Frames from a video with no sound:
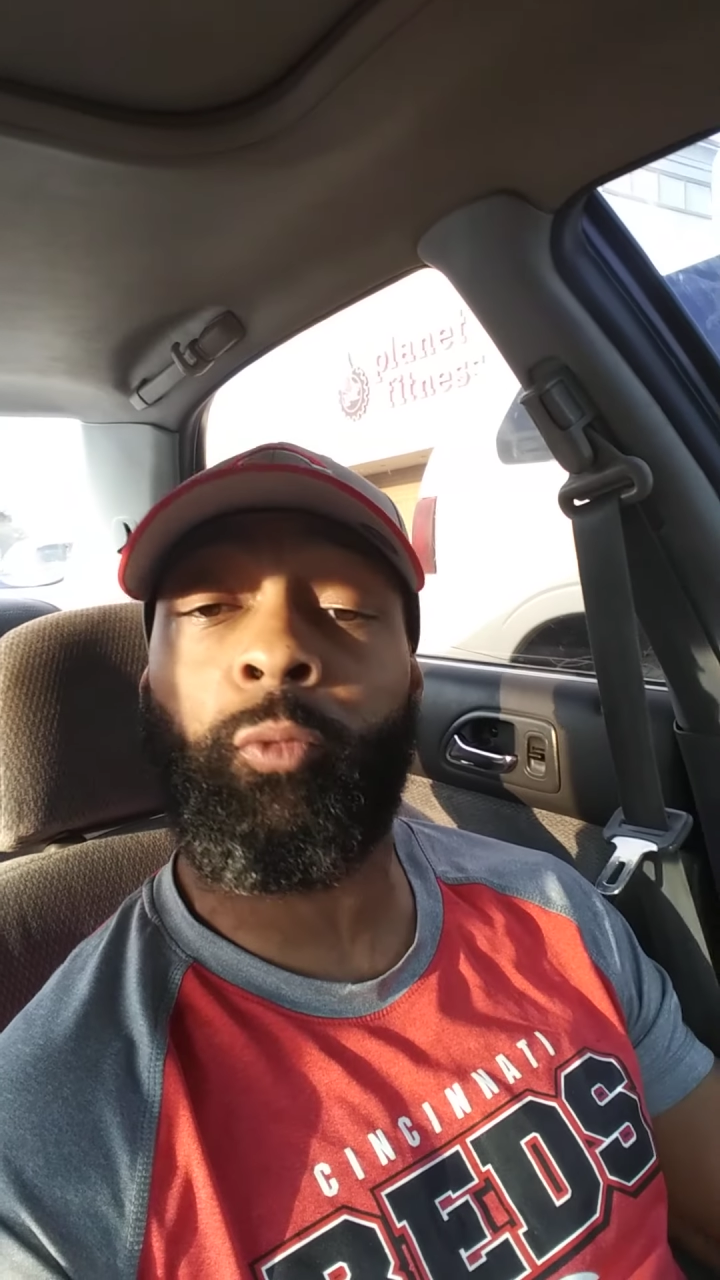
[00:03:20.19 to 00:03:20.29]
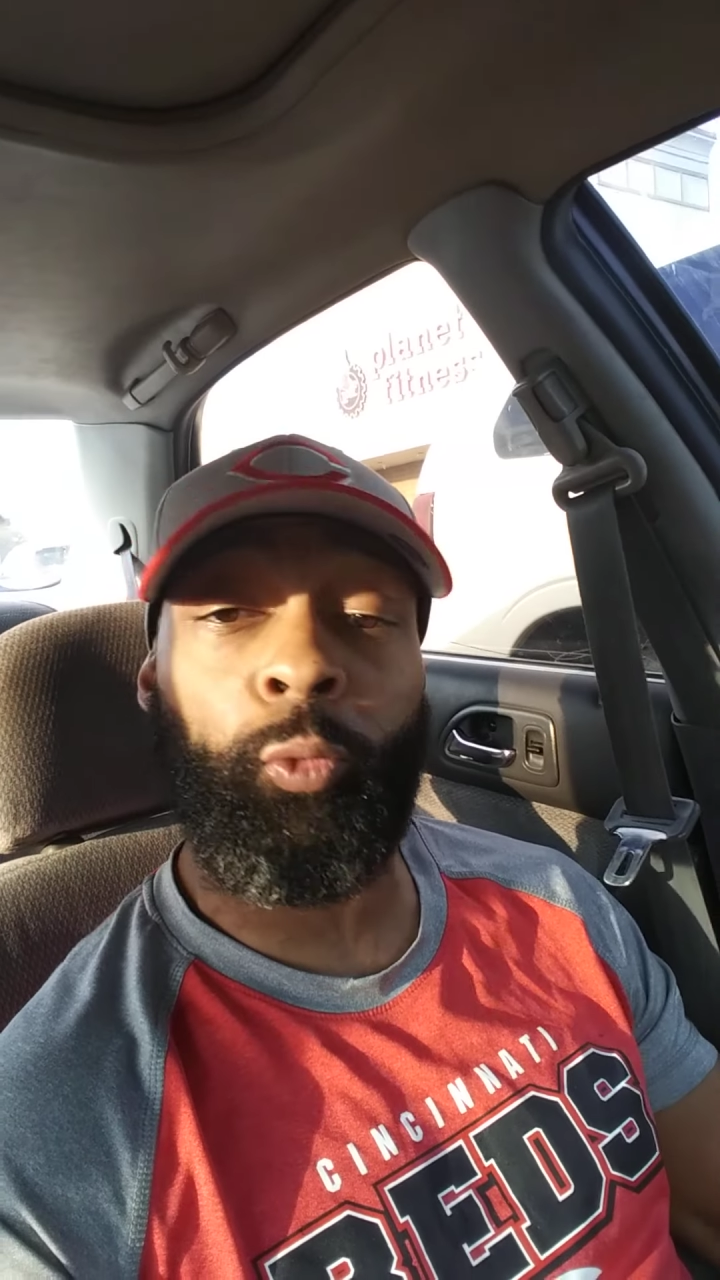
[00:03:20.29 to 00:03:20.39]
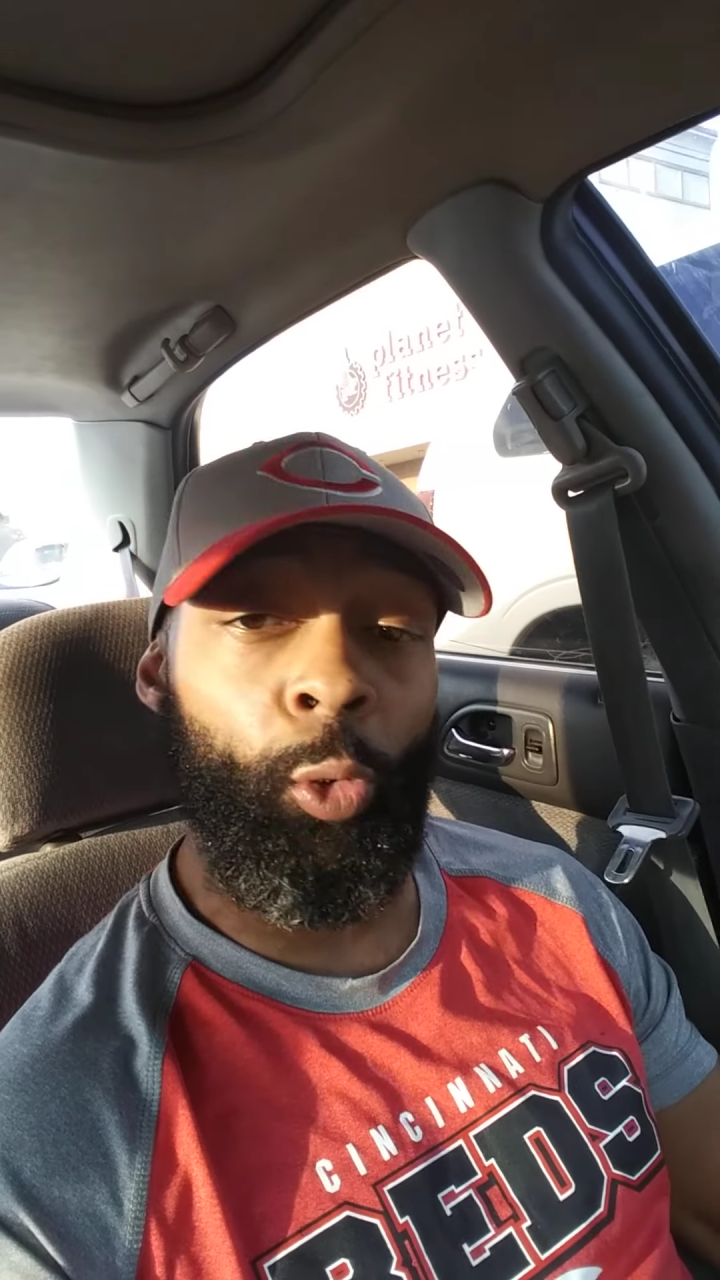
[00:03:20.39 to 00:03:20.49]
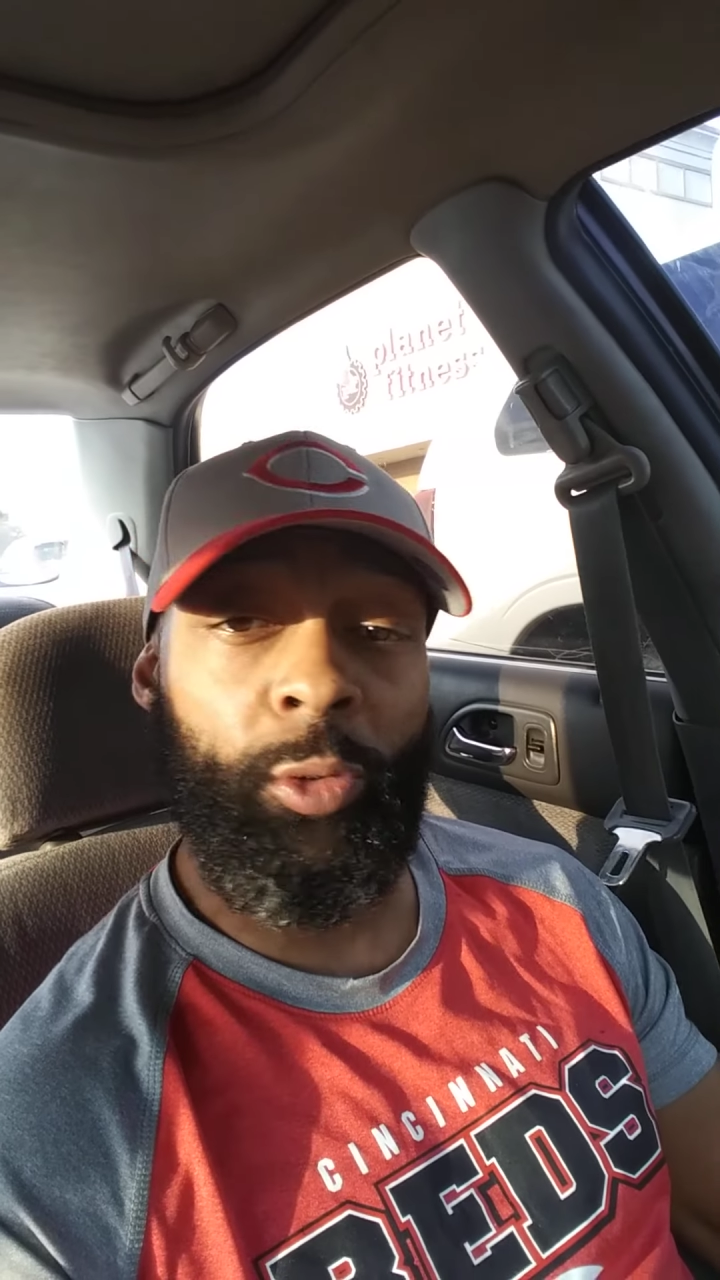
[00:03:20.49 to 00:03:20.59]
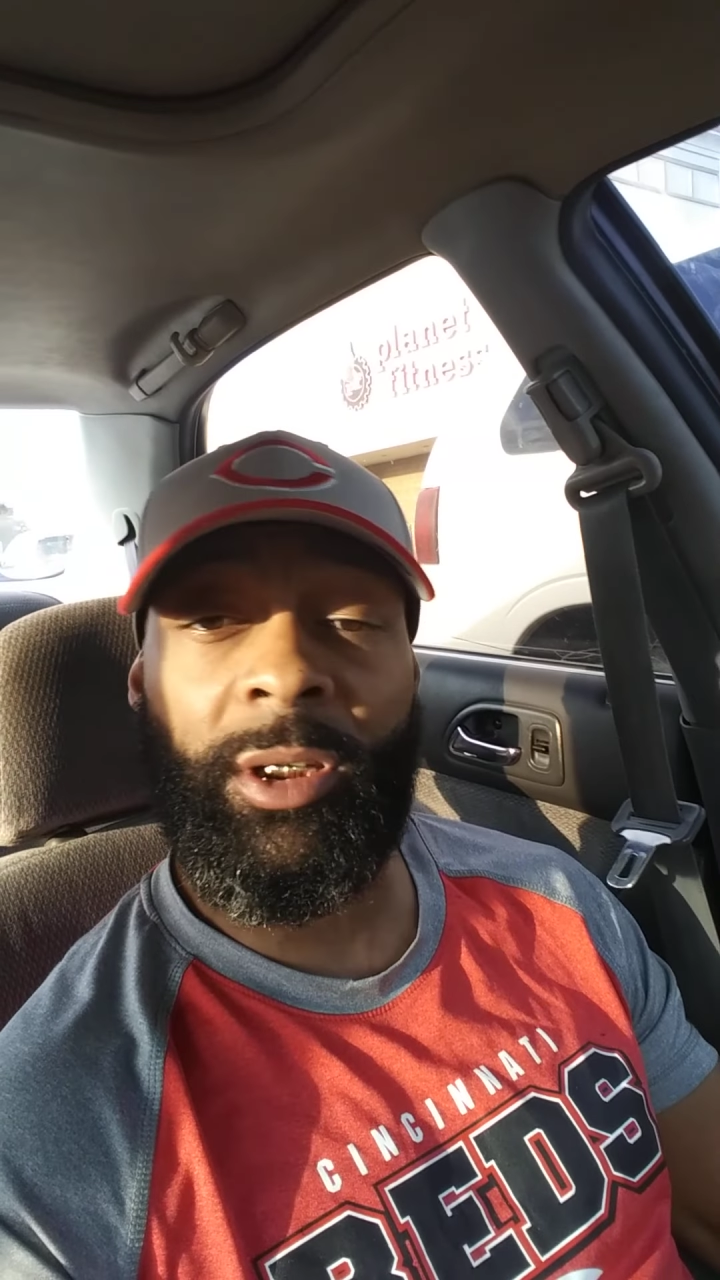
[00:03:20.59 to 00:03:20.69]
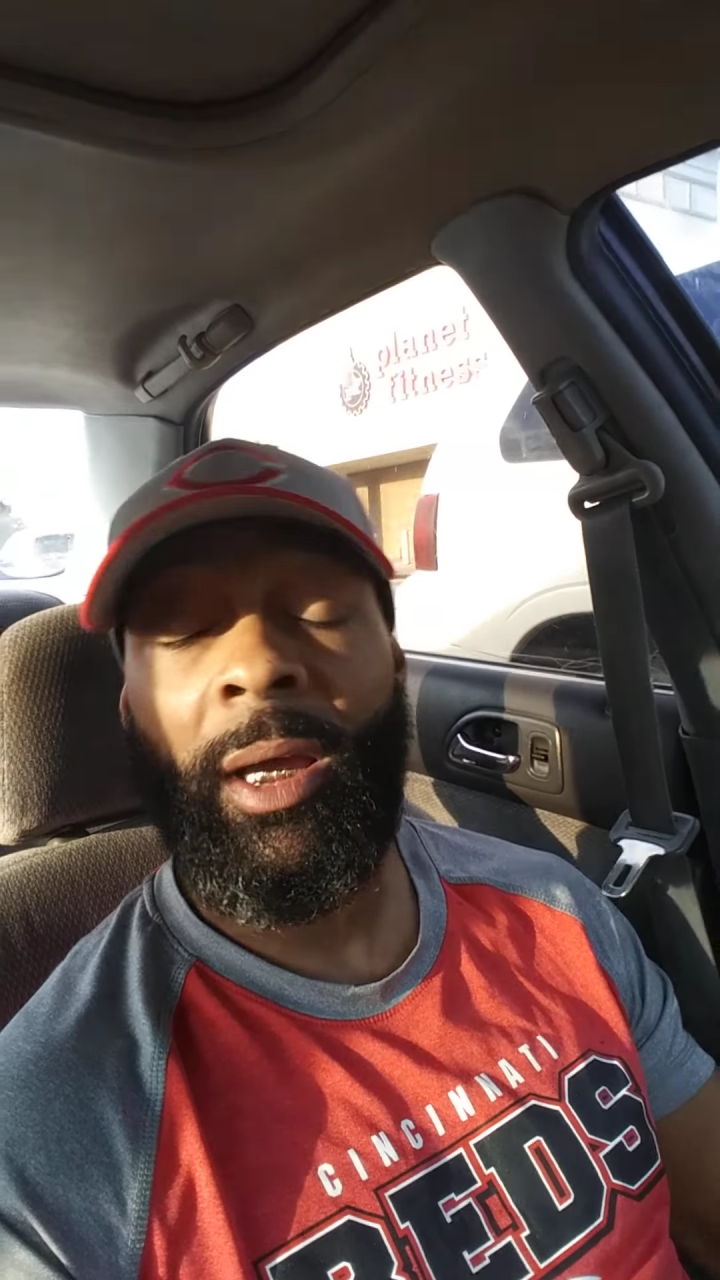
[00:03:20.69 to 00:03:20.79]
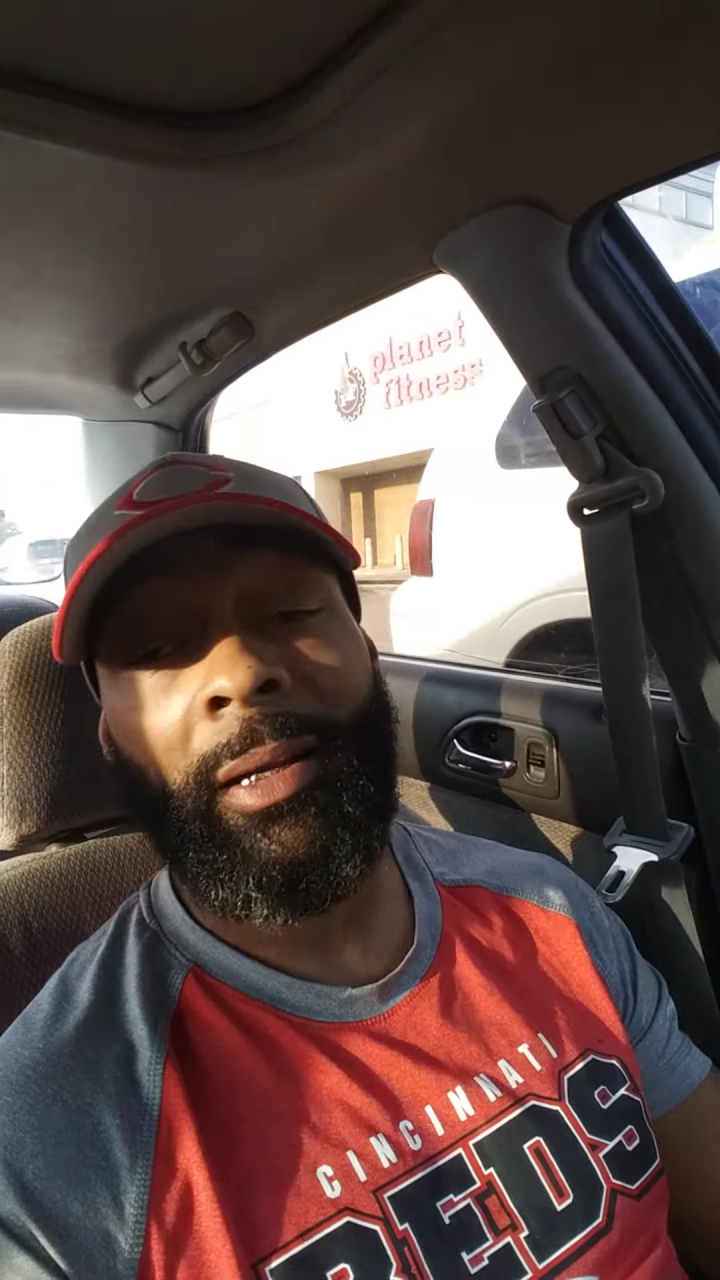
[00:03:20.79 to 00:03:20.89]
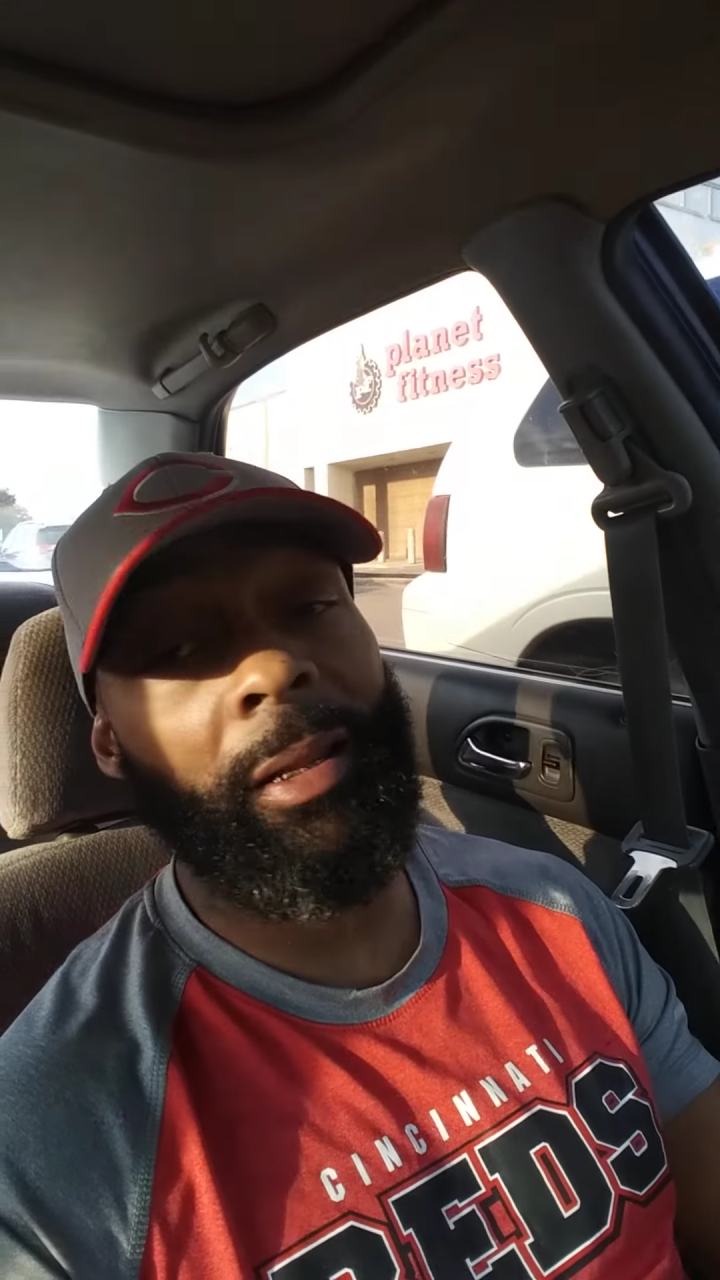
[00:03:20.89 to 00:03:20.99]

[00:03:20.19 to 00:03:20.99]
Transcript: roots